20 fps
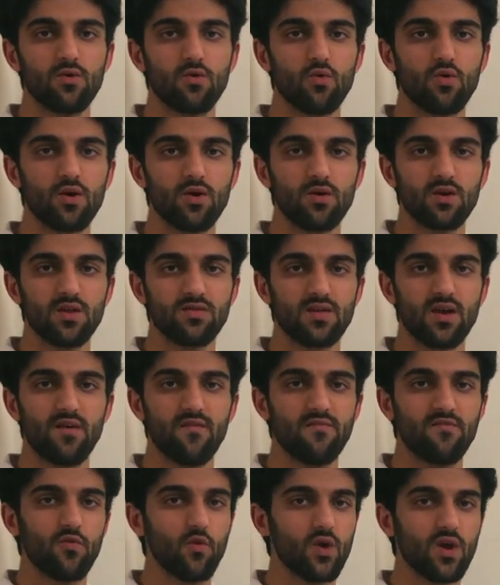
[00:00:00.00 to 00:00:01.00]
oil is at
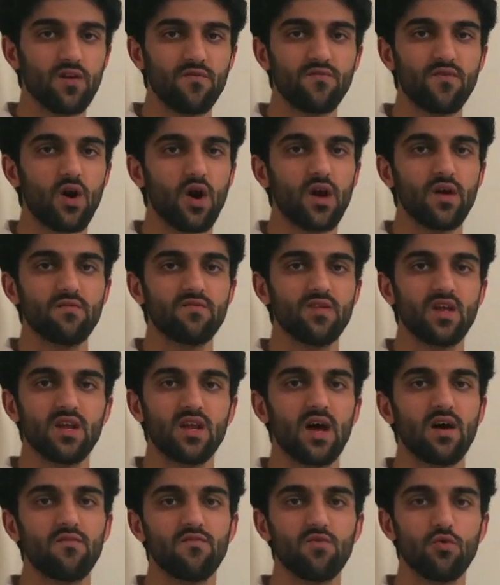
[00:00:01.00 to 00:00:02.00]
45 than
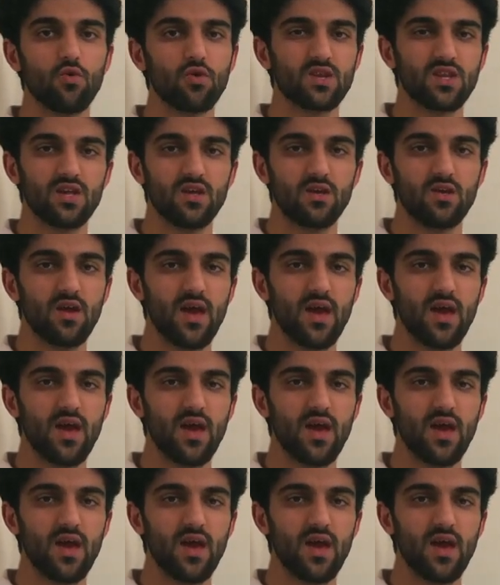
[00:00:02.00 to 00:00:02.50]
at 40.